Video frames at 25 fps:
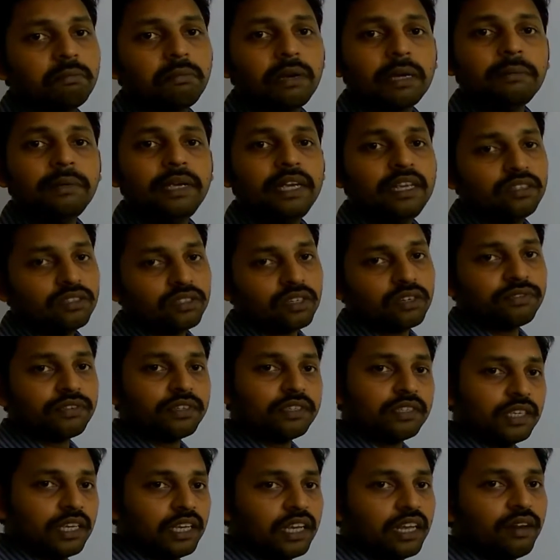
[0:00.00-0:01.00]
by means of
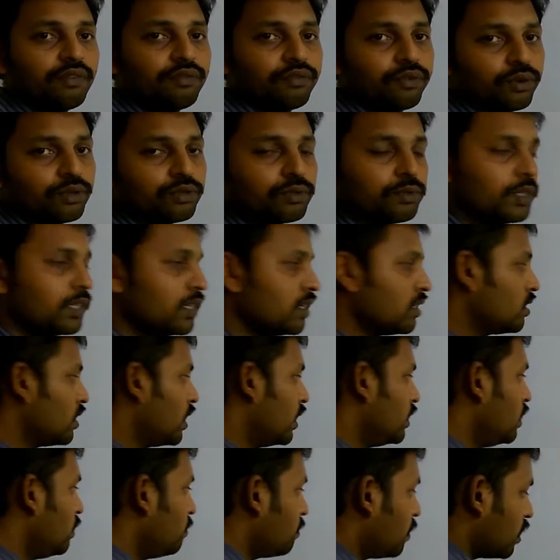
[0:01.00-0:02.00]
a single force which is
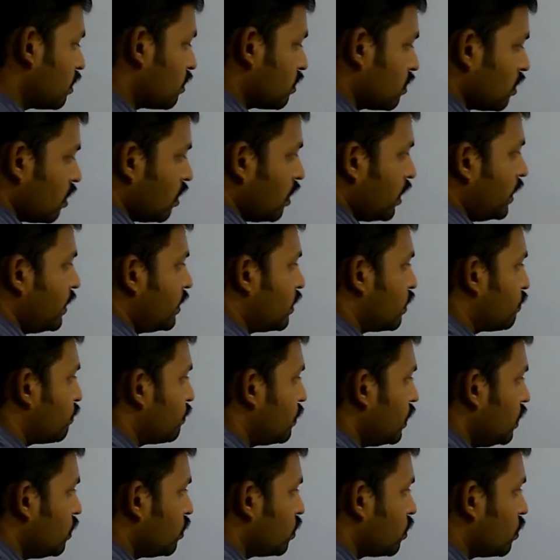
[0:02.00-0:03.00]
nothing but resultant
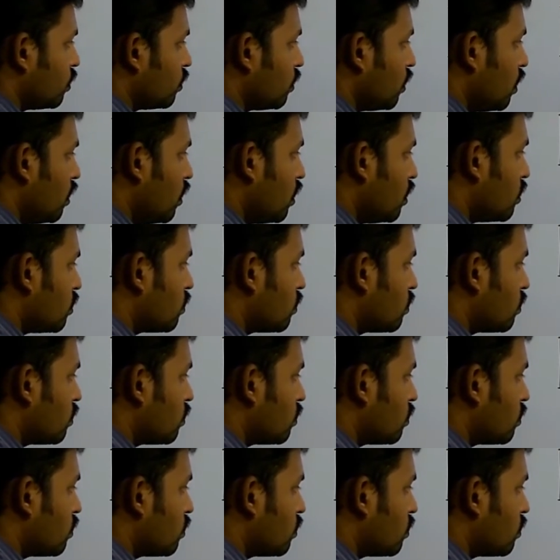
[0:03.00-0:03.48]
of these two.